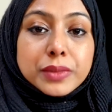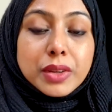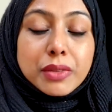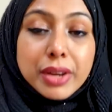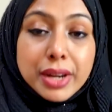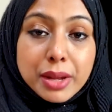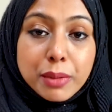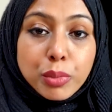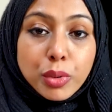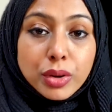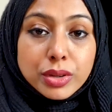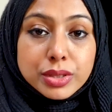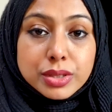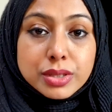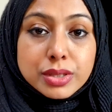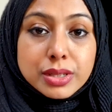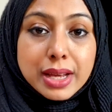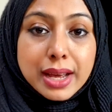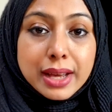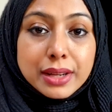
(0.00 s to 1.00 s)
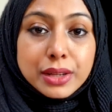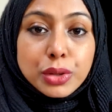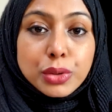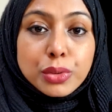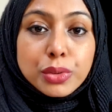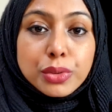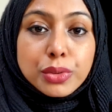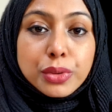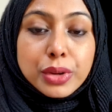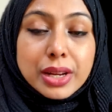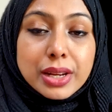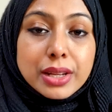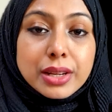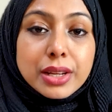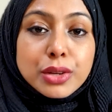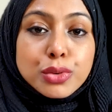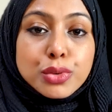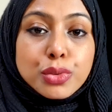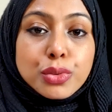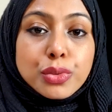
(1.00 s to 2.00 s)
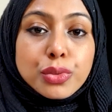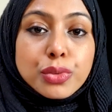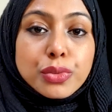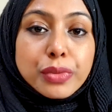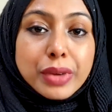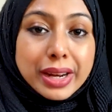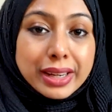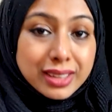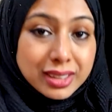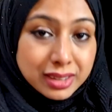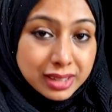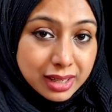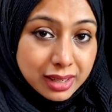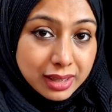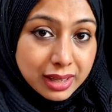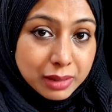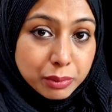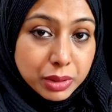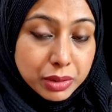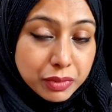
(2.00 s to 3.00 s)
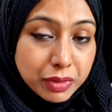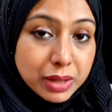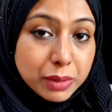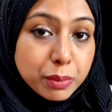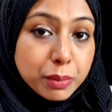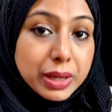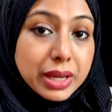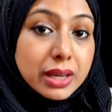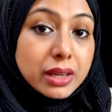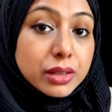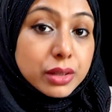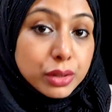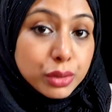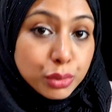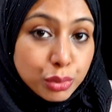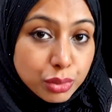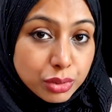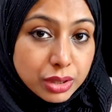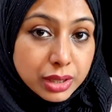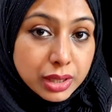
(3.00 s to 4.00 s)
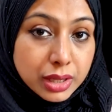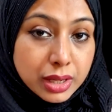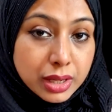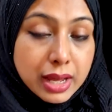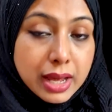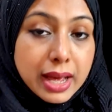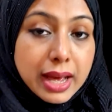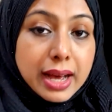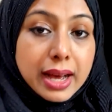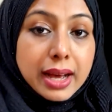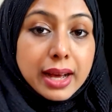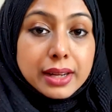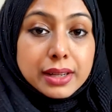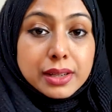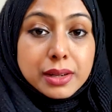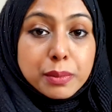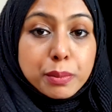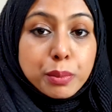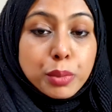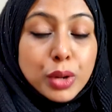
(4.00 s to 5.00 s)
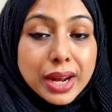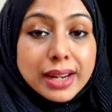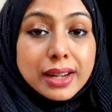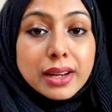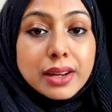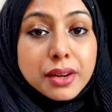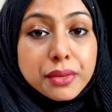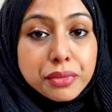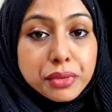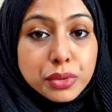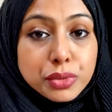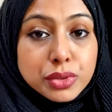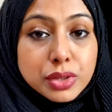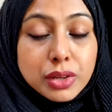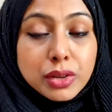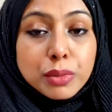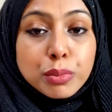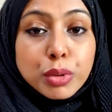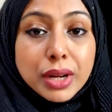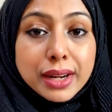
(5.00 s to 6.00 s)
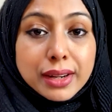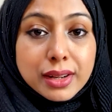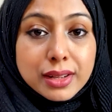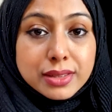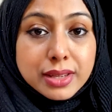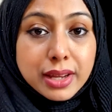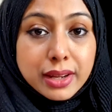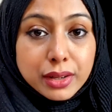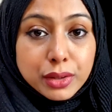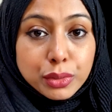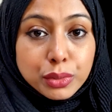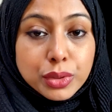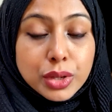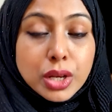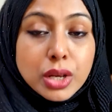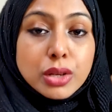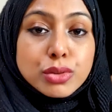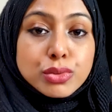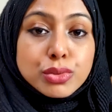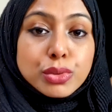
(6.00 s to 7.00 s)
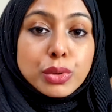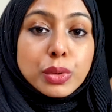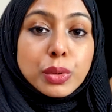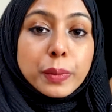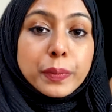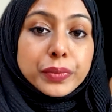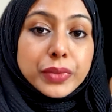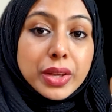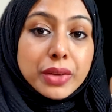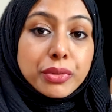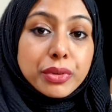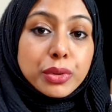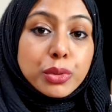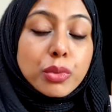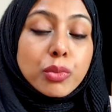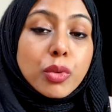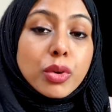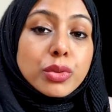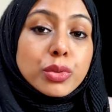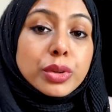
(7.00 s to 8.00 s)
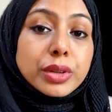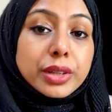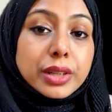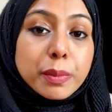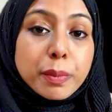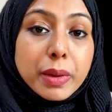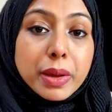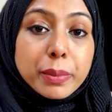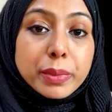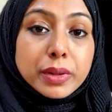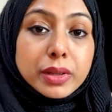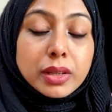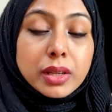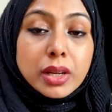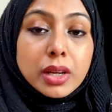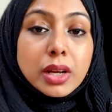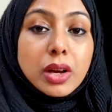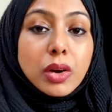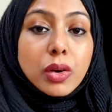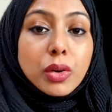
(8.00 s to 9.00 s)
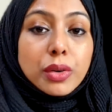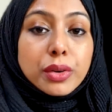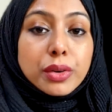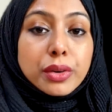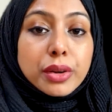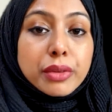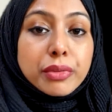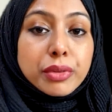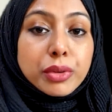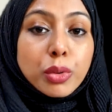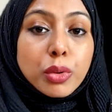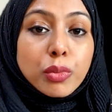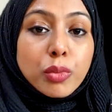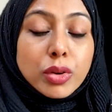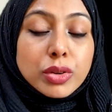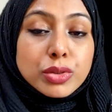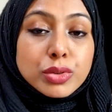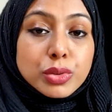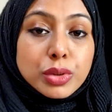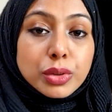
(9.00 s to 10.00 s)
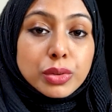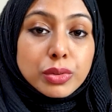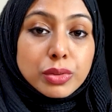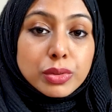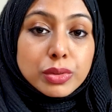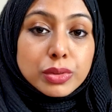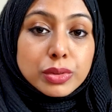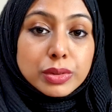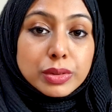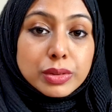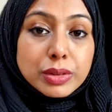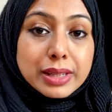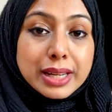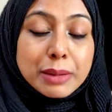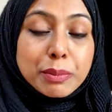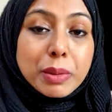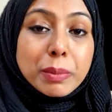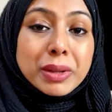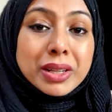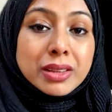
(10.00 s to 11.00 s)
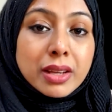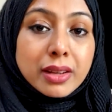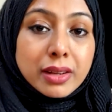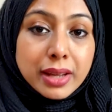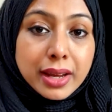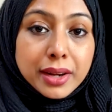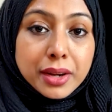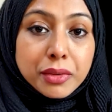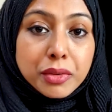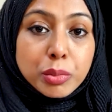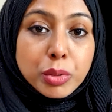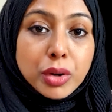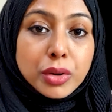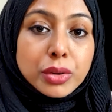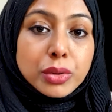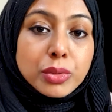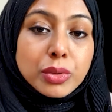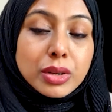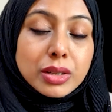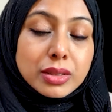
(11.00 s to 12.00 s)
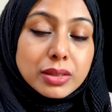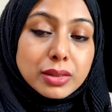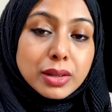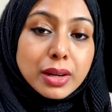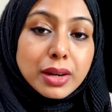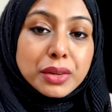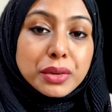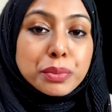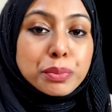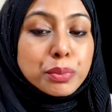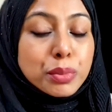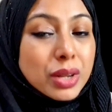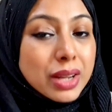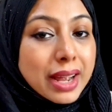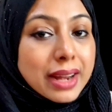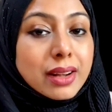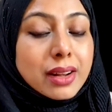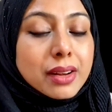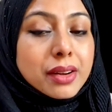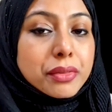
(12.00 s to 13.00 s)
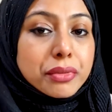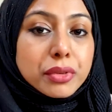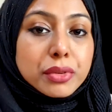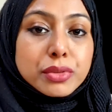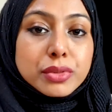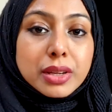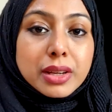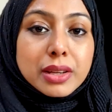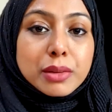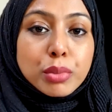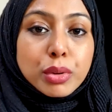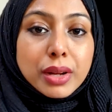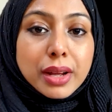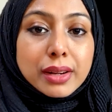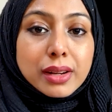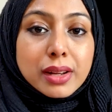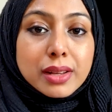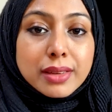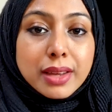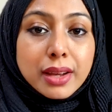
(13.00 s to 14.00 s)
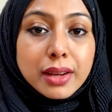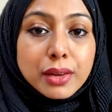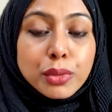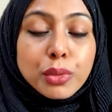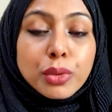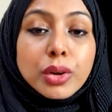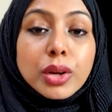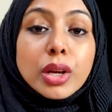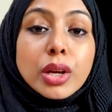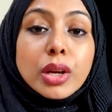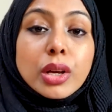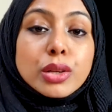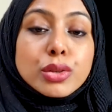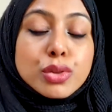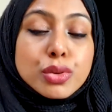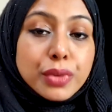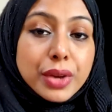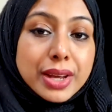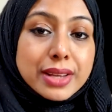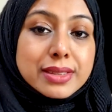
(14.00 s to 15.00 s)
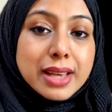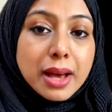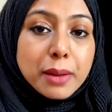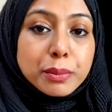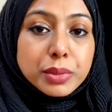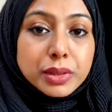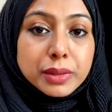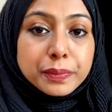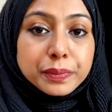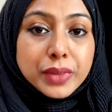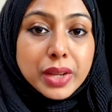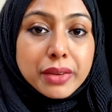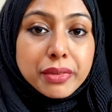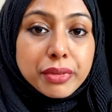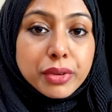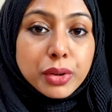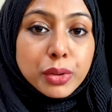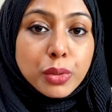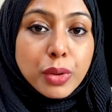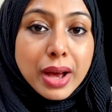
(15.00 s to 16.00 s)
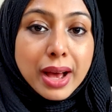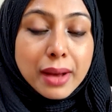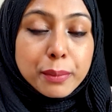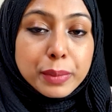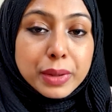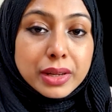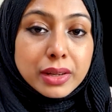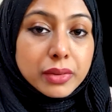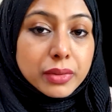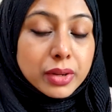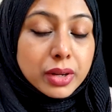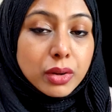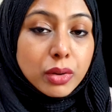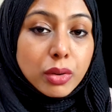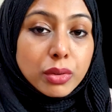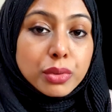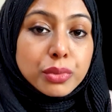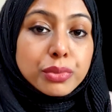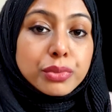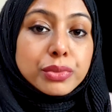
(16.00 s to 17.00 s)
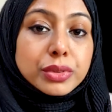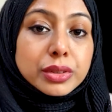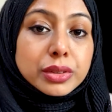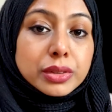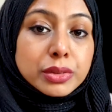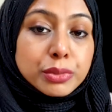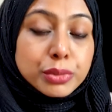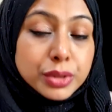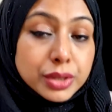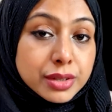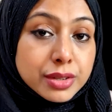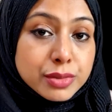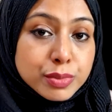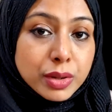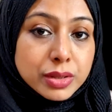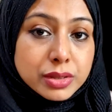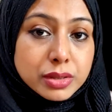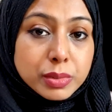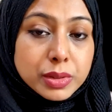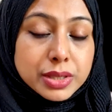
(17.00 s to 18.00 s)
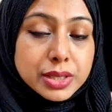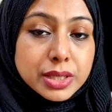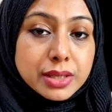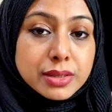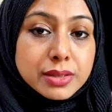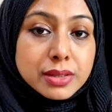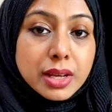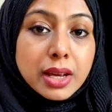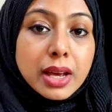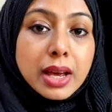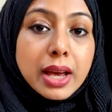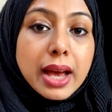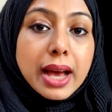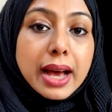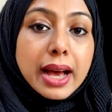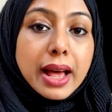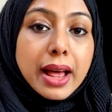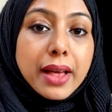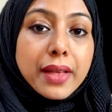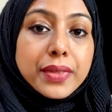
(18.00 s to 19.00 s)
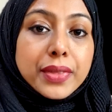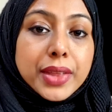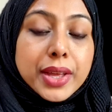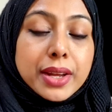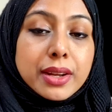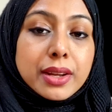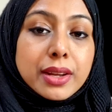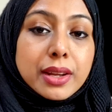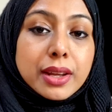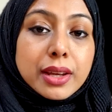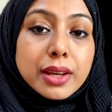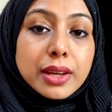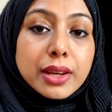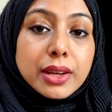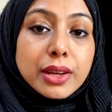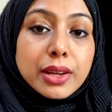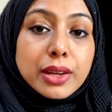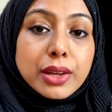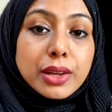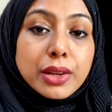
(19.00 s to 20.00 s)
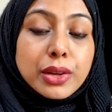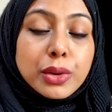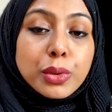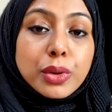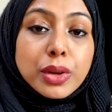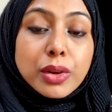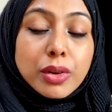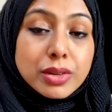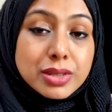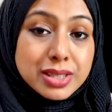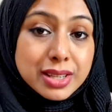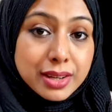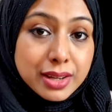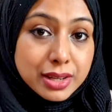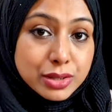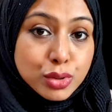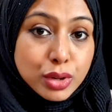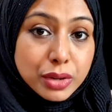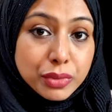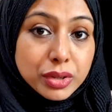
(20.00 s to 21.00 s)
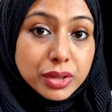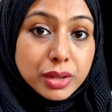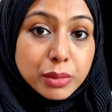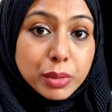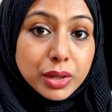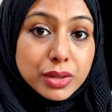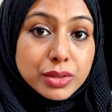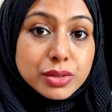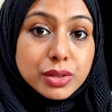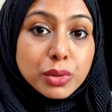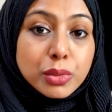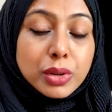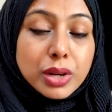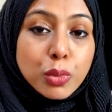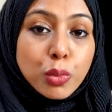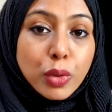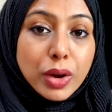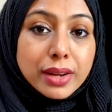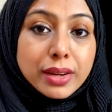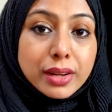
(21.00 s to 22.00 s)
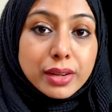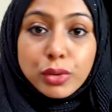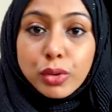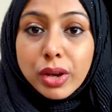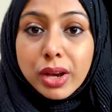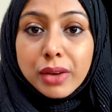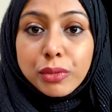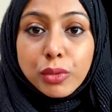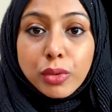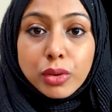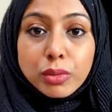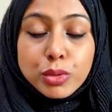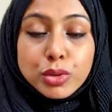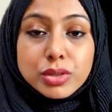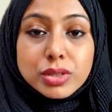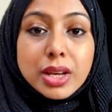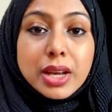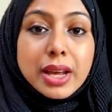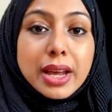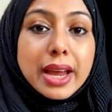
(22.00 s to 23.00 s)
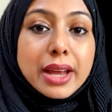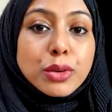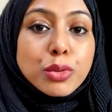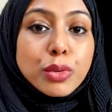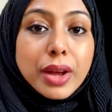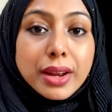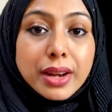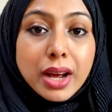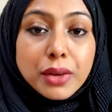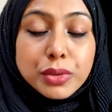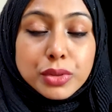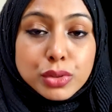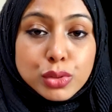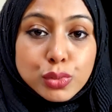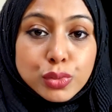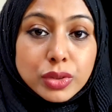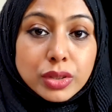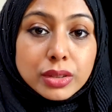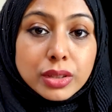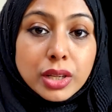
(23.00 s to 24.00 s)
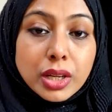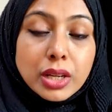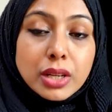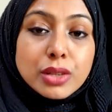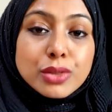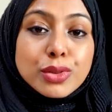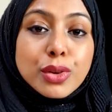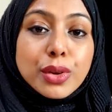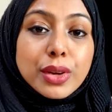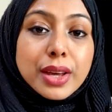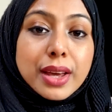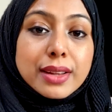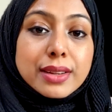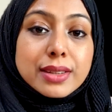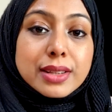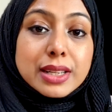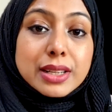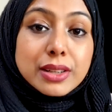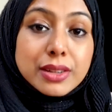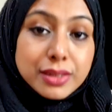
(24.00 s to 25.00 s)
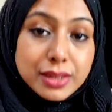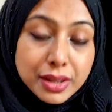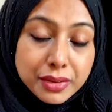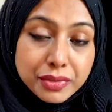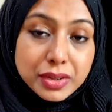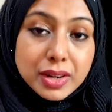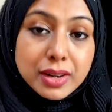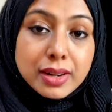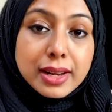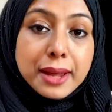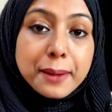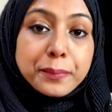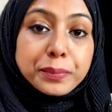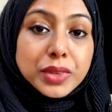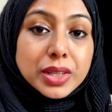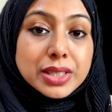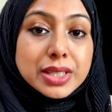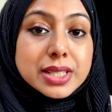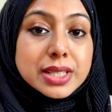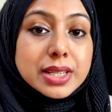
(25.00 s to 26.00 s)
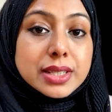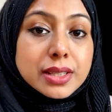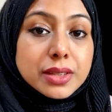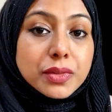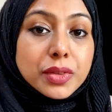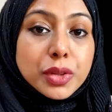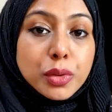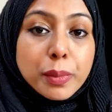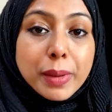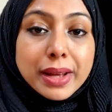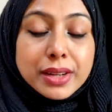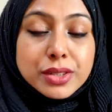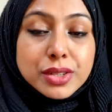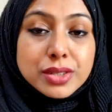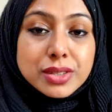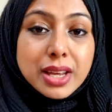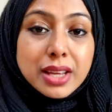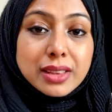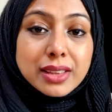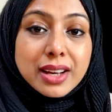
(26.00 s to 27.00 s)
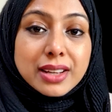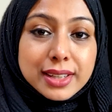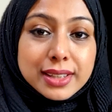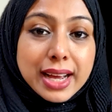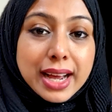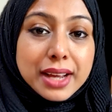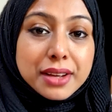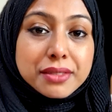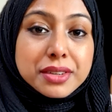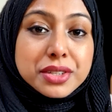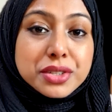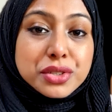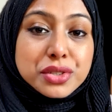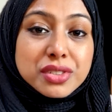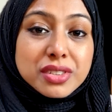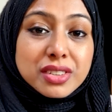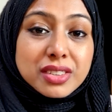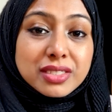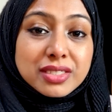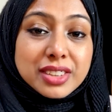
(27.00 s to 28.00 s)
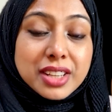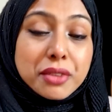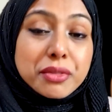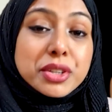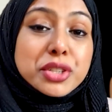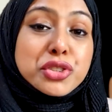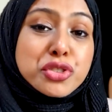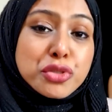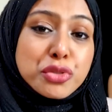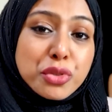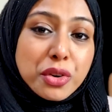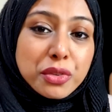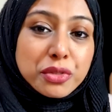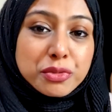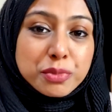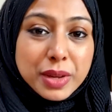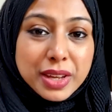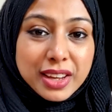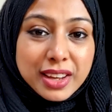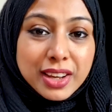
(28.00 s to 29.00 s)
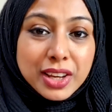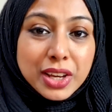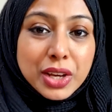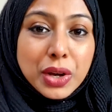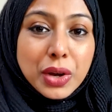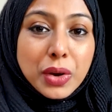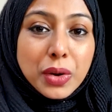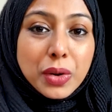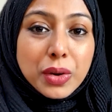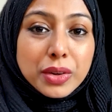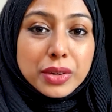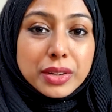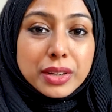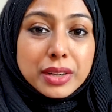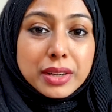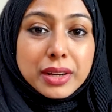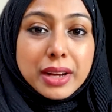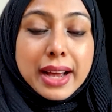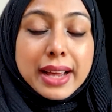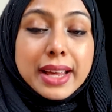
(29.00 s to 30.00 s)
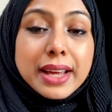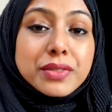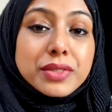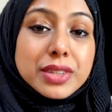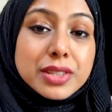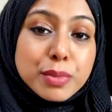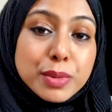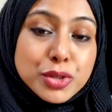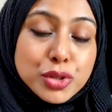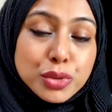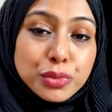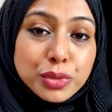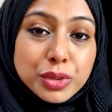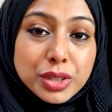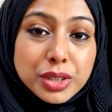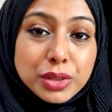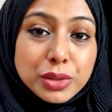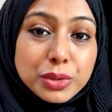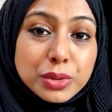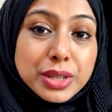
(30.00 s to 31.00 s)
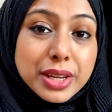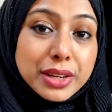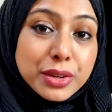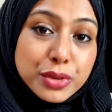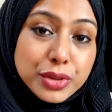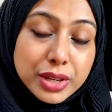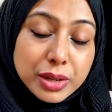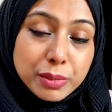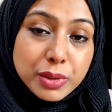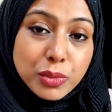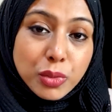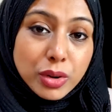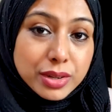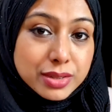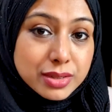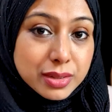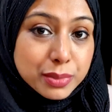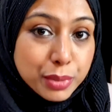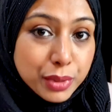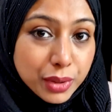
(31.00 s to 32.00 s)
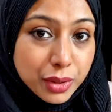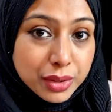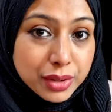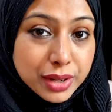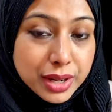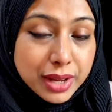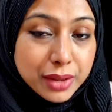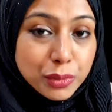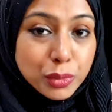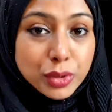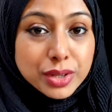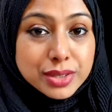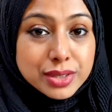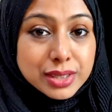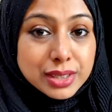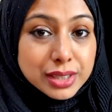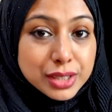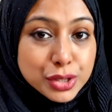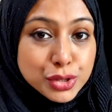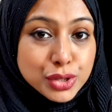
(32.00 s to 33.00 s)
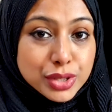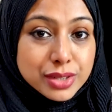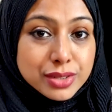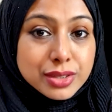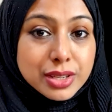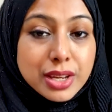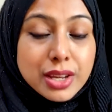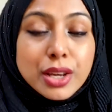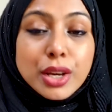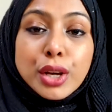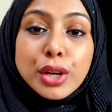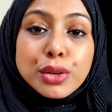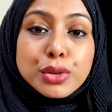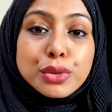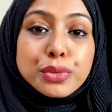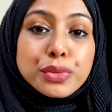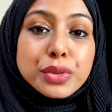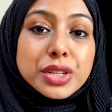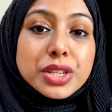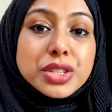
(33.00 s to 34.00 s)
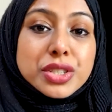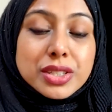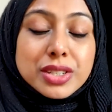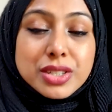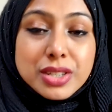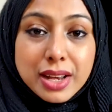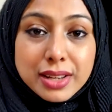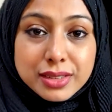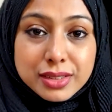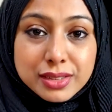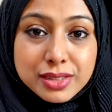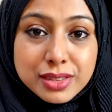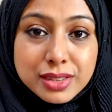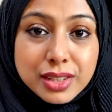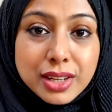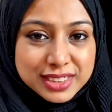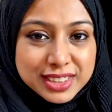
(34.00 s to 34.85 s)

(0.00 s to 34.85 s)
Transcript: very important and you really need to find the thin line between being rude and politely refusing or politely saying a no so if you don't want to hurt people or if you don't want to you know uh, let people think negative about you learn the art of politely refusing and politely saying a no so for example if you have been given a lot of uh, work responsibilities and um, then uh, you cannot say yes to everything because you're only one and you have almost 8 to 9 hours to work so you can definitely discuss it with your manager saying that i wish uh, there were two of me or uh, I have this much of workload, can you tell me what is the priority and what is the urgency to finish the tasks?